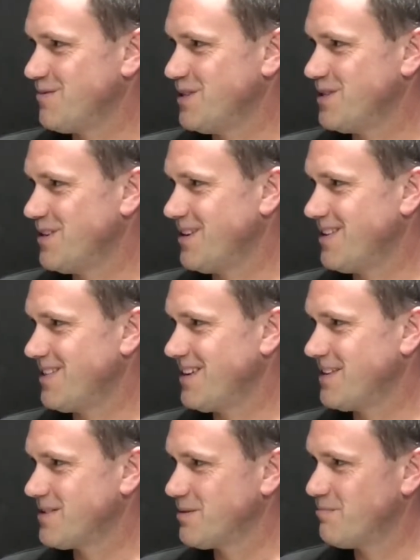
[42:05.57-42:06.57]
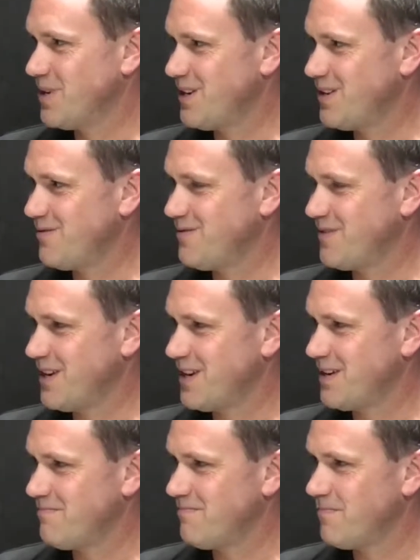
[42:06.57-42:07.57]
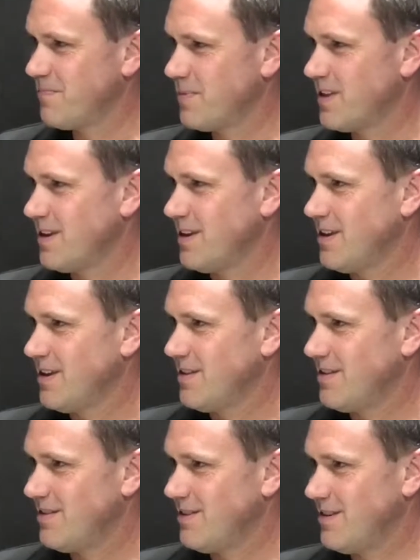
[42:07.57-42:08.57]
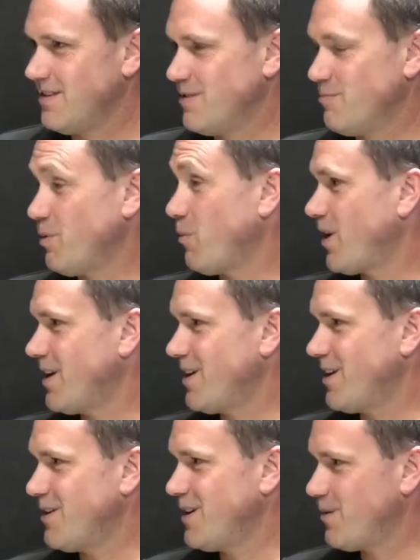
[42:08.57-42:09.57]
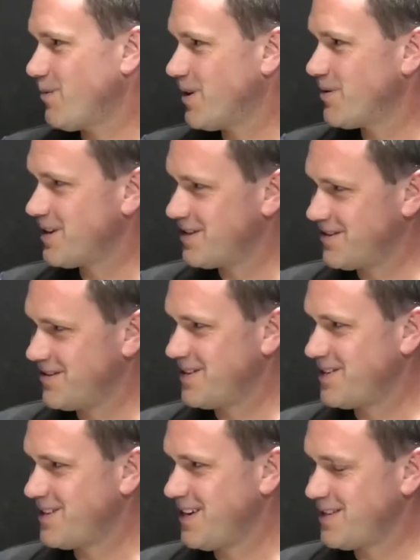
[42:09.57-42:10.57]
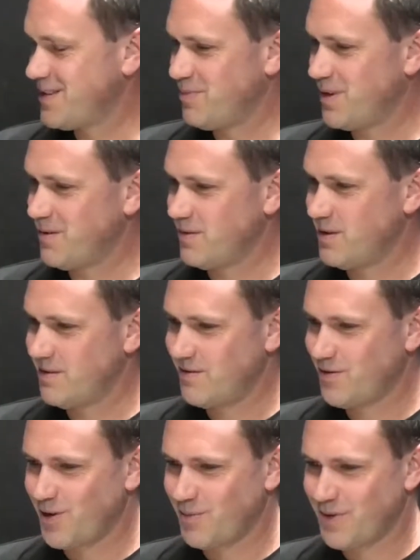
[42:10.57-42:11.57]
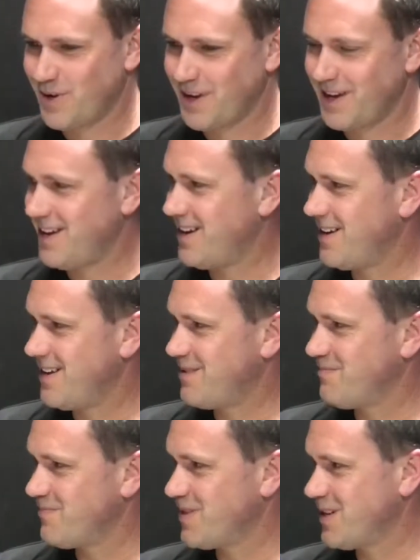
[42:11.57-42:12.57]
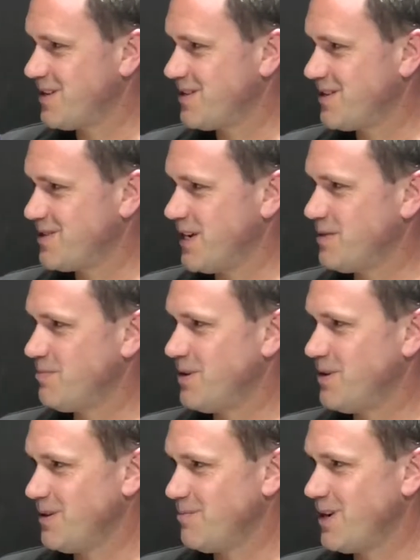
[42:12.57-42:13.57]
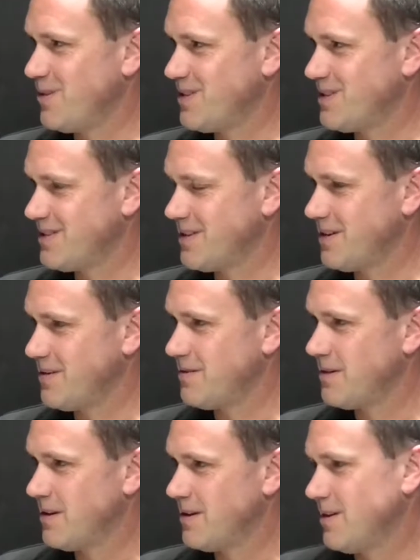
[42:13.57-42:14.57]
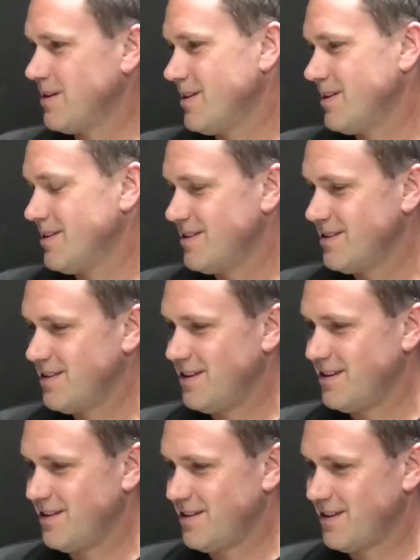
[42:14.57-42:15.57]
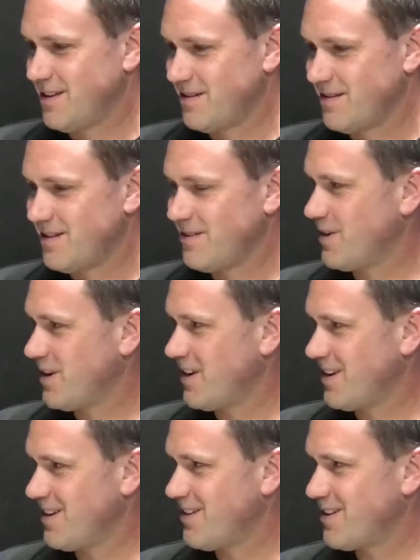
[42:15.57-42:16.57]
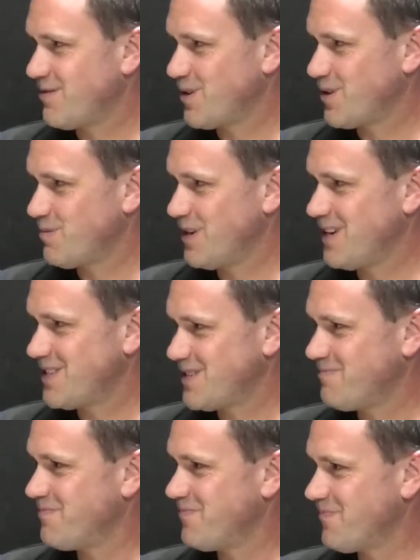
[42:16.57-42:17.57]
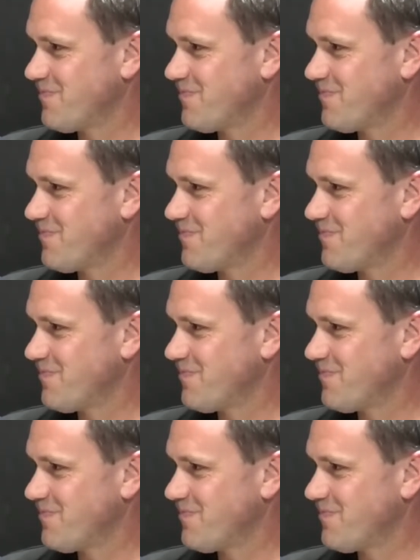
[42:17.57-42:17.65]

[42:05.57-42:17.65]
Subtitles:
We certainly think it's competitive. It's a bit more unknown how well we're going to do on the starts, but we're trying pretty hard against our chase boat at the moment. So I think we're going to go and give it a good bash.